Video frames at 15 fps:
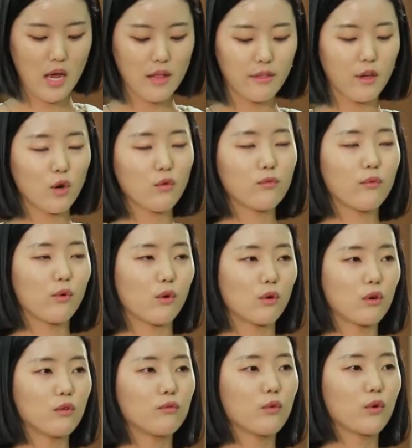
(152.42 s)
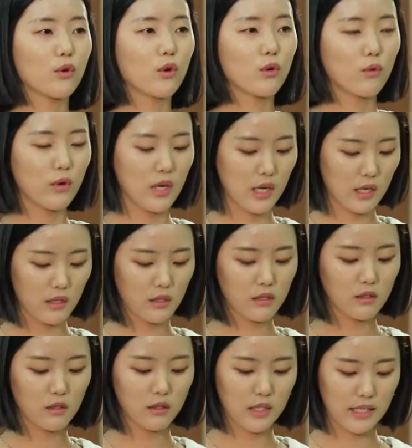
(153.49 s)
Therefore, for Korean
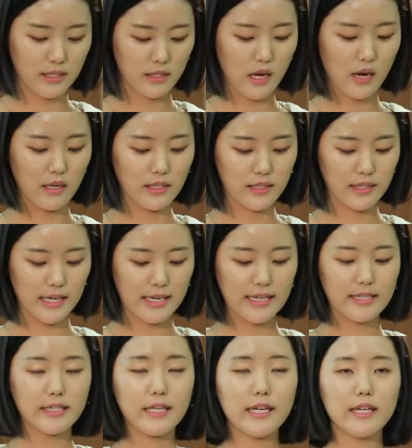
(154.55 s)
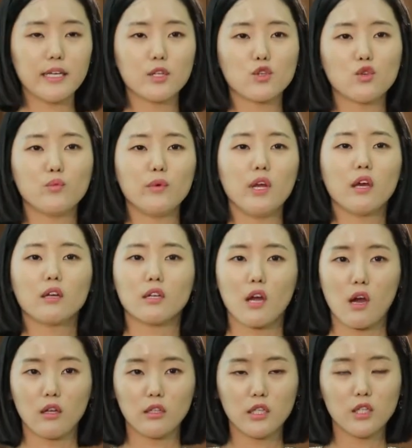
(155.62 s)
designs, it is needed to be
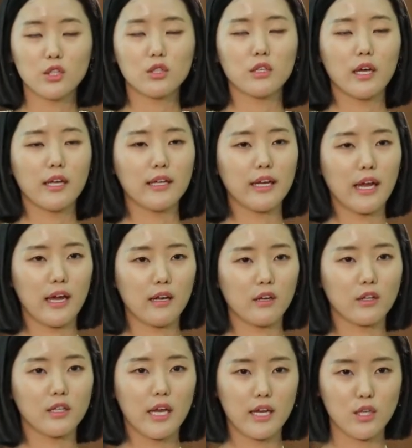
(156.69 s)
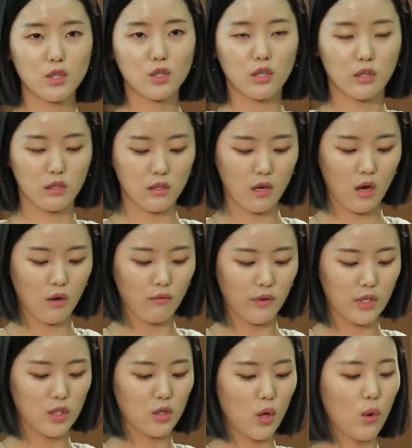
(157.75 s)
acknowledged and get attention of
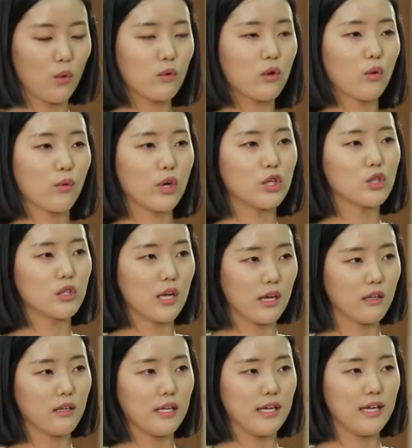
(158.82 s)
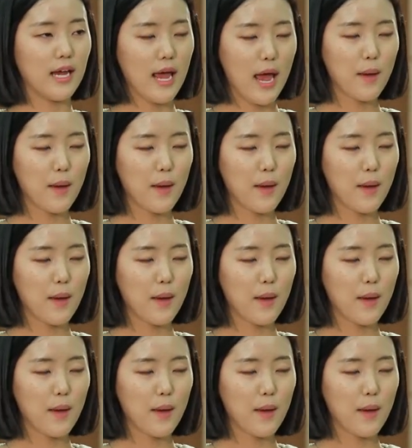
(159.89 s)
its own originality